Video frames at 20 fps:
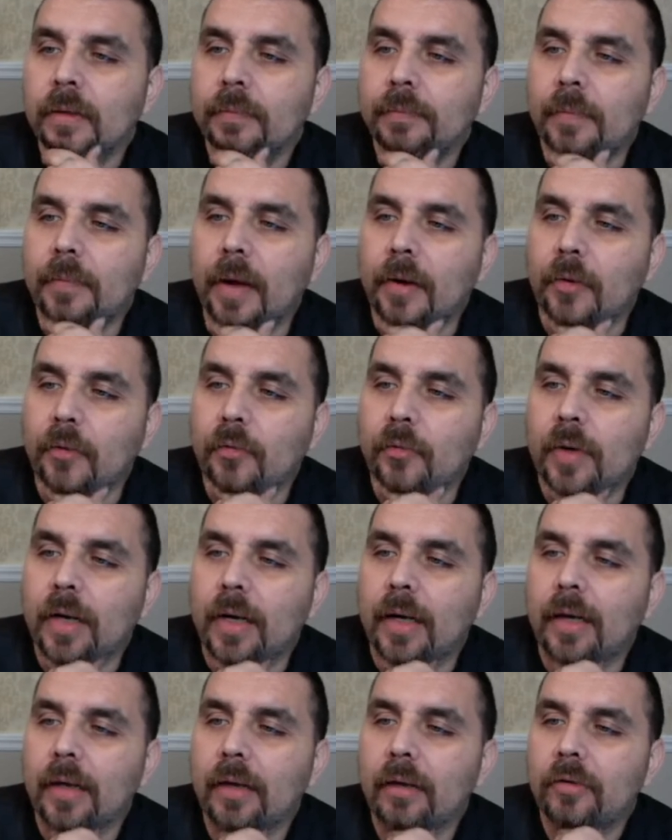
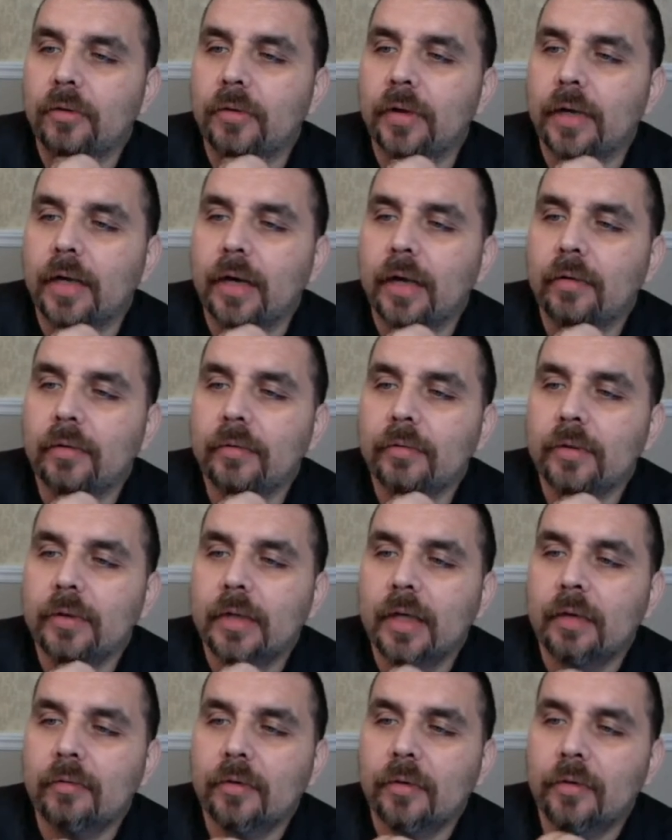Maruka, hello to everyone.
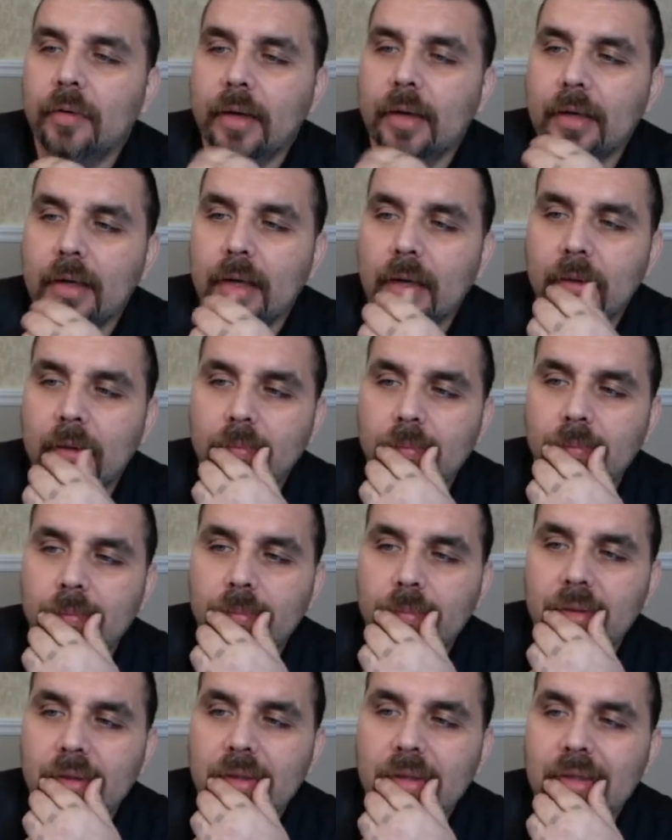Have a great night.
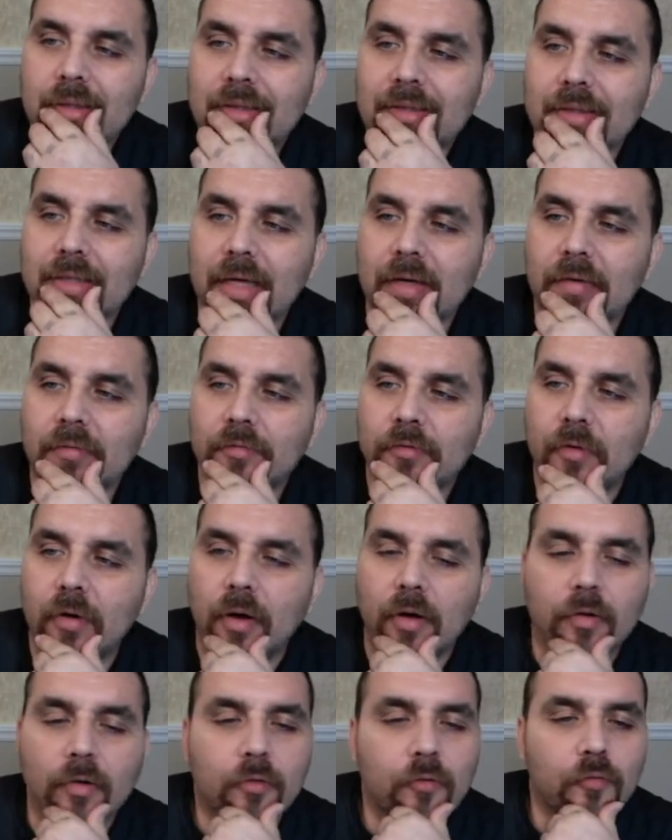Be safe,
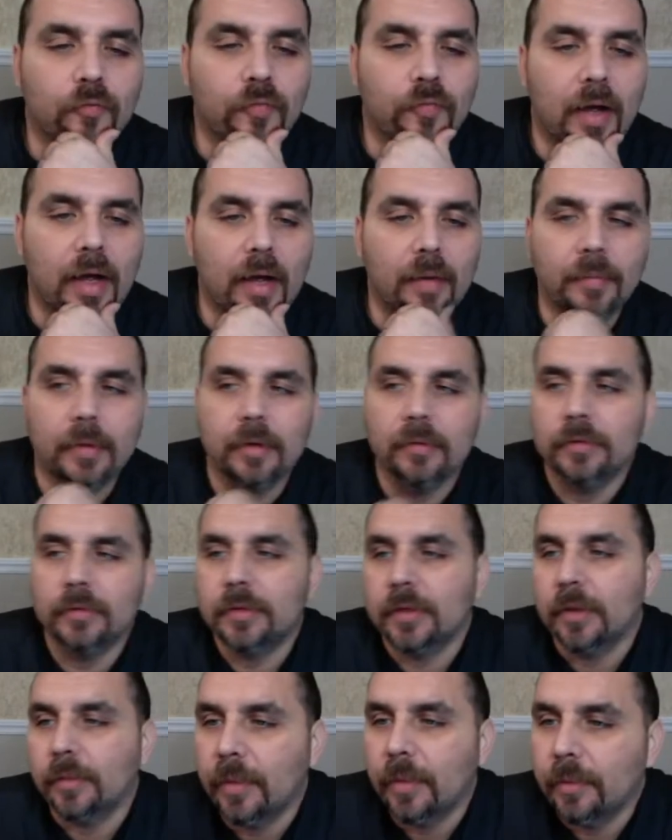Chronicles family.
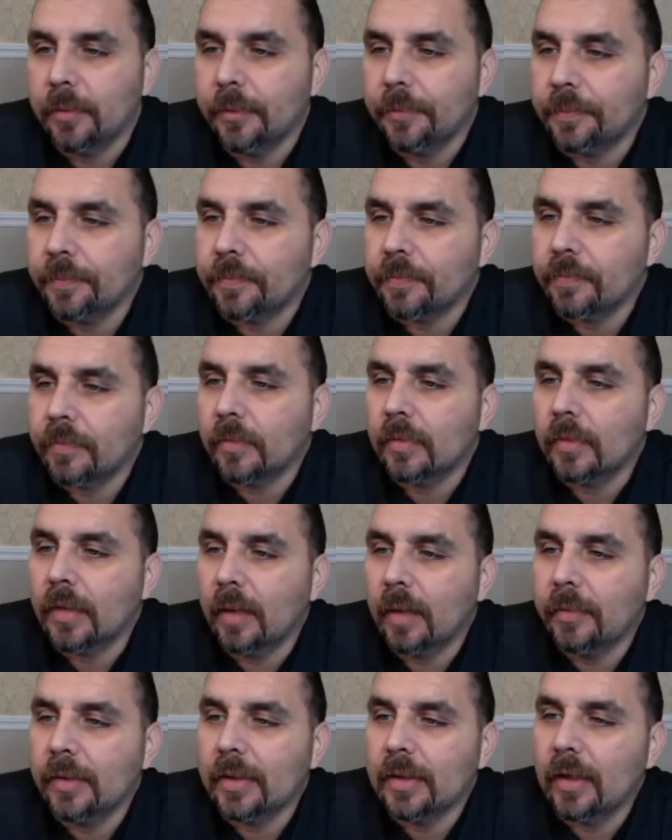What's up, baby?
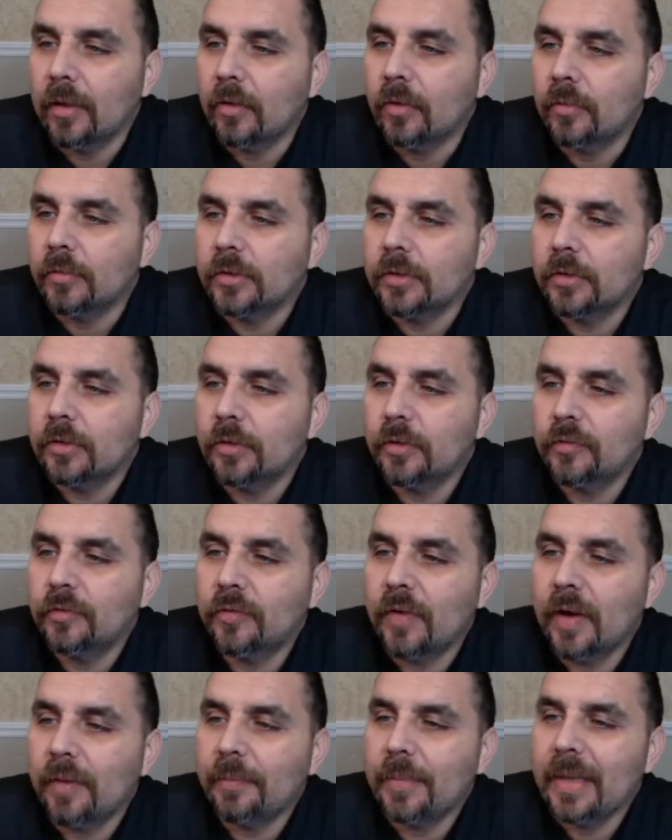Damien DeLeon, what's good,
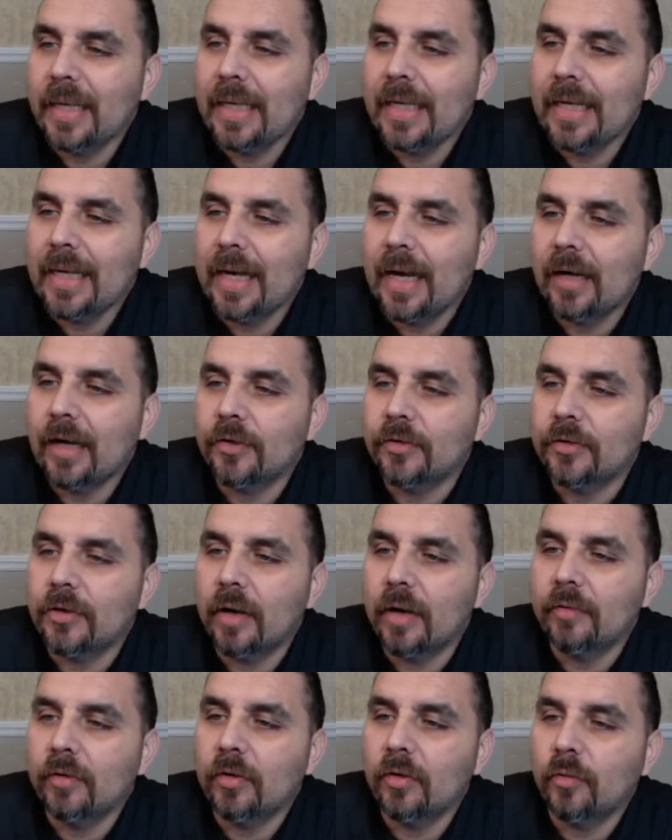familia?
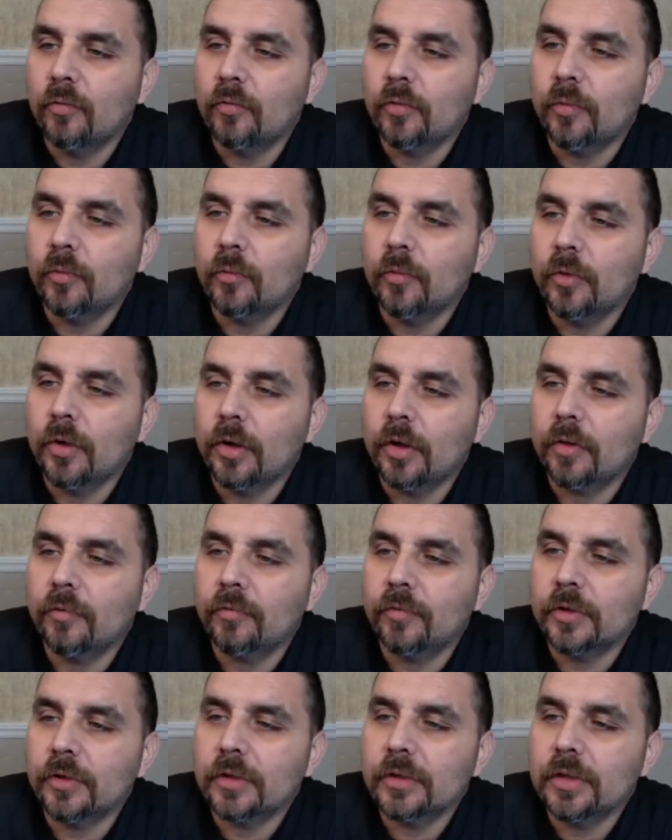Driving home from
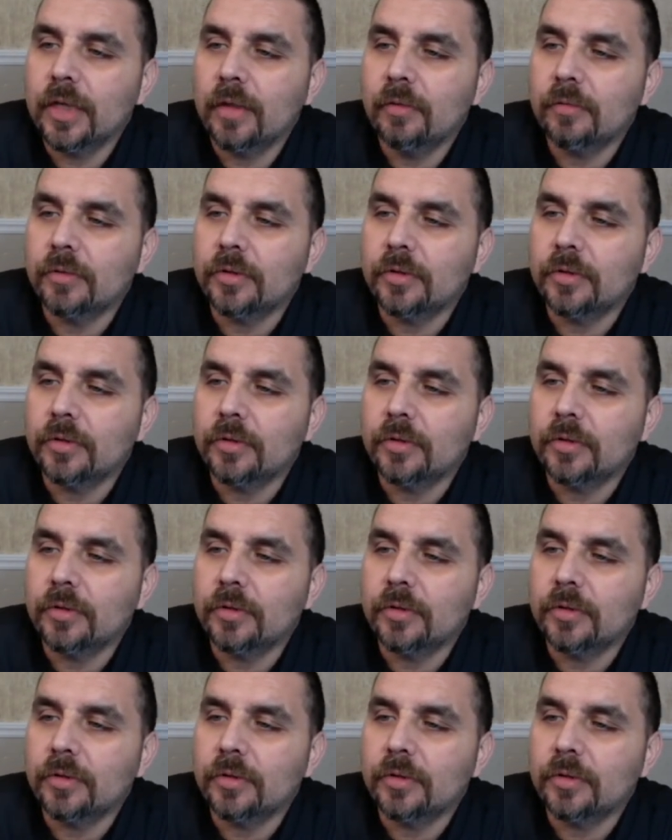work. First day was